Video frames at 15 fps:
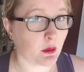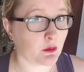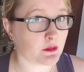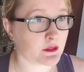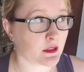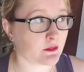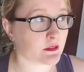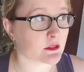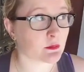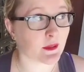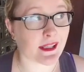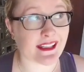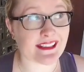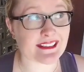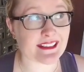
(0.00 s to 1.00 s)
post office
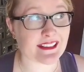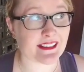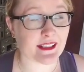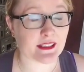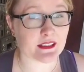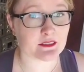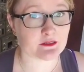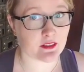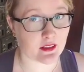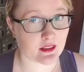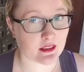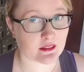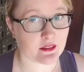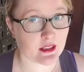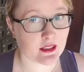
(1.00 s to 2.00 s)
from
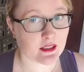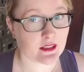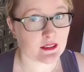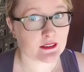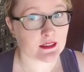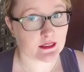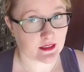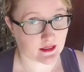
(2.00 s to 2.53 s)
1885 to